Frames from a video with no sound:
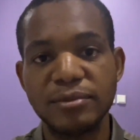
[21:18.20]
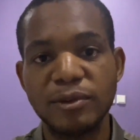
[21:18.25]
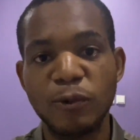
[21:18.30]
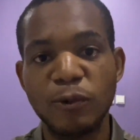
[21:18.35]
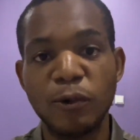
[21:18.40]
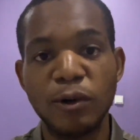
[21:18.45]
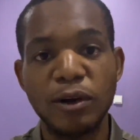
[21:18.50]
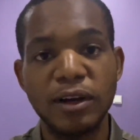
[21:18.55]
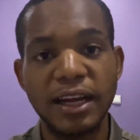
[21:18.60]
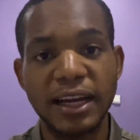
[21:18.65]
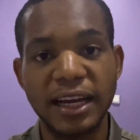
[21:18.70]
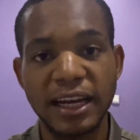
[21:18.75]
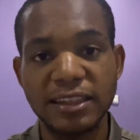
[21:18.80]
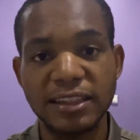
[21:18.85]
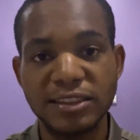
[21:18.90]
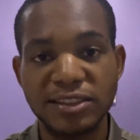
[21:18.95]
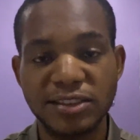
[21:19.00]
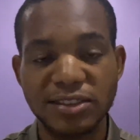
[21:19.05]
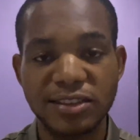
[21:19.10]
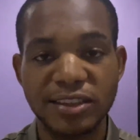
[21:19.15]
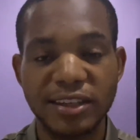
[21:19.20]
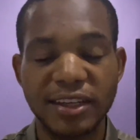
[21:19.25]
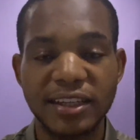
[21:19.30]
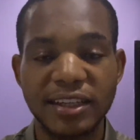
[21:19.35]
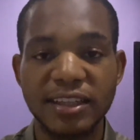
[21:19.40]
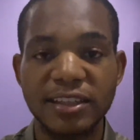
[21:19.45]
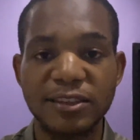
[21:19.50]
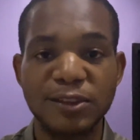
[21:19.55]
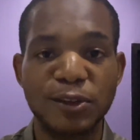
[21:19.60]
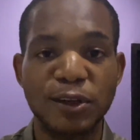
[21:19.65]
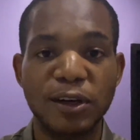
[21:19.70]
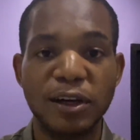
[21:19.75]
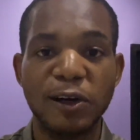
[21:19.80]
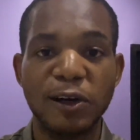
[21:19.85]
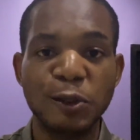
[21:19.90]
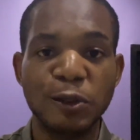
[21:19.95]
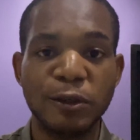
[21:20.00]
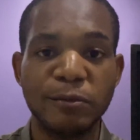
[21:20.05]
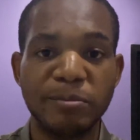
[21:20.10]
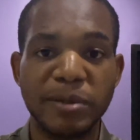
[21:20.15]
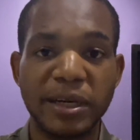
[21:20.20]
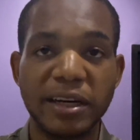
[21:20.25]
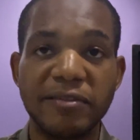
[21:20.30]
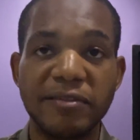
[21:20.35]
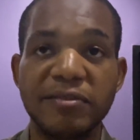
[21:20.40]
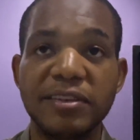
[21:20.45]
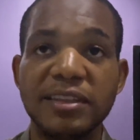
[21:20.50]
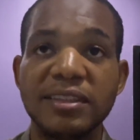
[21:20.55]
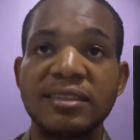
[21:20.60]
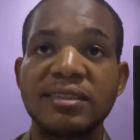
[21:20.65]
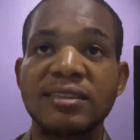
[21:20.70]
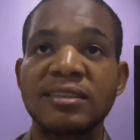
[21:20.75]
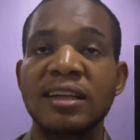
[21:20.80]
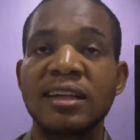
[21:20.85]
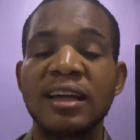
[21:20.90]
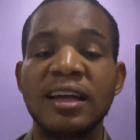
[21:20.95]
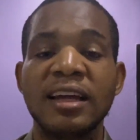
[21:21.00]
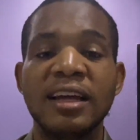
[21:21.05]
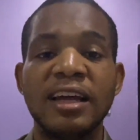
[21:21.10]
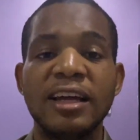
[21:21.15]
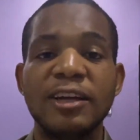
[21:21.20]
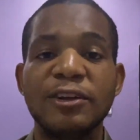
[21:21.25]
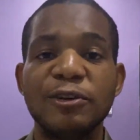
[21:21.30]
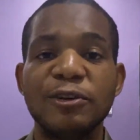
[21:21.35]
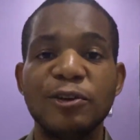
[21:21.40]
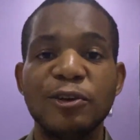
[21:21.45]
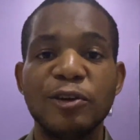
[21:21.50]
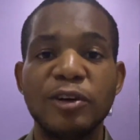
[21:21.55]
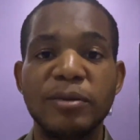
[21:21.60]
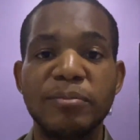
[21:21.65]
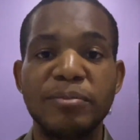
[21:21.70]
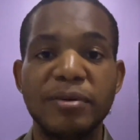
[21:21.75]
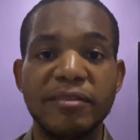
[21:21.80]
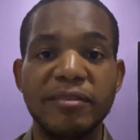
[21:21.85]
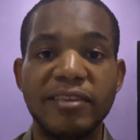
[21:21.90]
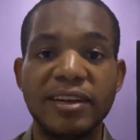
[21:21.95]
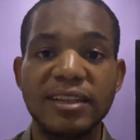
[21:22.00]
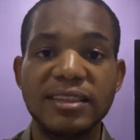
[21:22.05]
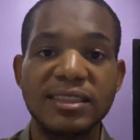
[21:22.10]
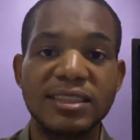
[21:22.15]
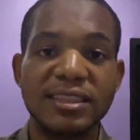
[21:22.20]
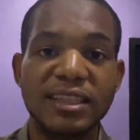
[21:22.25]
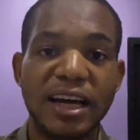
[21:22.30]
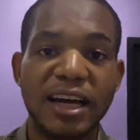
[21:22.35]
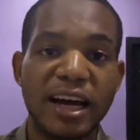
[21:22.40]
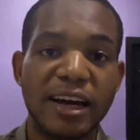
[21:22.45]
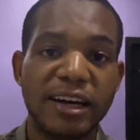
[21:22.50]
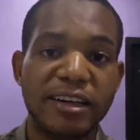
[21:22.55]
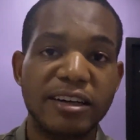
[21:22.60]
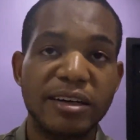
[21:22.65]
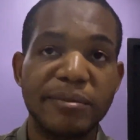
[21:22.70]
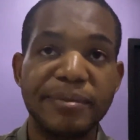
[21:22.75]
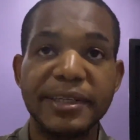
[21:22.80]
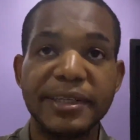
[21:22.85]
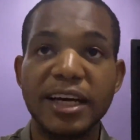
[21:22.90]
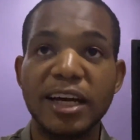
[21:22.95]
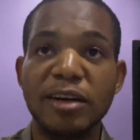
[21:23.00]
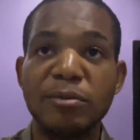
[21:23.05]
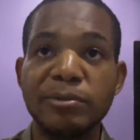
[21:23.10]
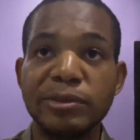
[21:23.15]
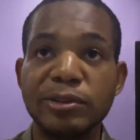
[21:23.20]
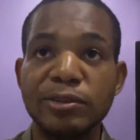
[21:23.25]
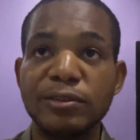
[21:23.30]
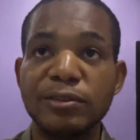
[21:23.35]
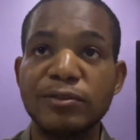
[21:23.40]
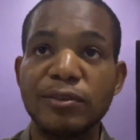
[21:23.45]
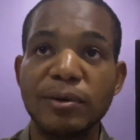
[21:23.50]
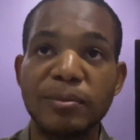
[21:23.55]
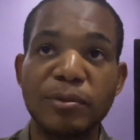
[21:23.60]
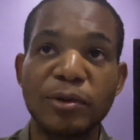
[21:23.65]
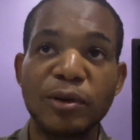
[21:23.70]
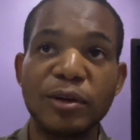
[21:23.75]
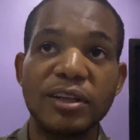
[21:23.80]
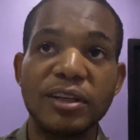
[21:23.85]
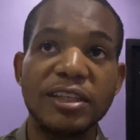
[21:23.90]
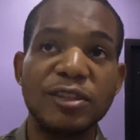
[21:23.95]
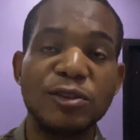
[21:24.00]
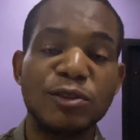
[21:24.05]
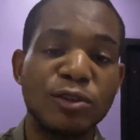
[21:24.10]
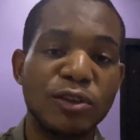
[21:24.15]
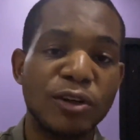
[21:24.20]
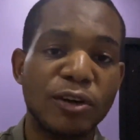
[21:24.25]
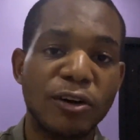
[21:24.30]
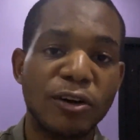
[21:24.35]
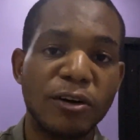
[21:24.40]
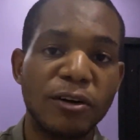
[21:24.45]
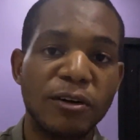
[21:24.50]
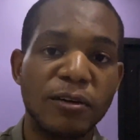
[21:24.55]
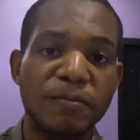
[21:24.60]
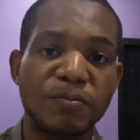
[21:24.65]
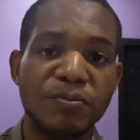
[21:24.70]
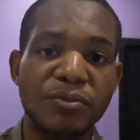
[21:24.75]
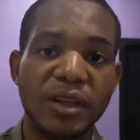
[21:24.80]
wall against rain. It's got a lot of benefits. It prevents creeping animals from going into your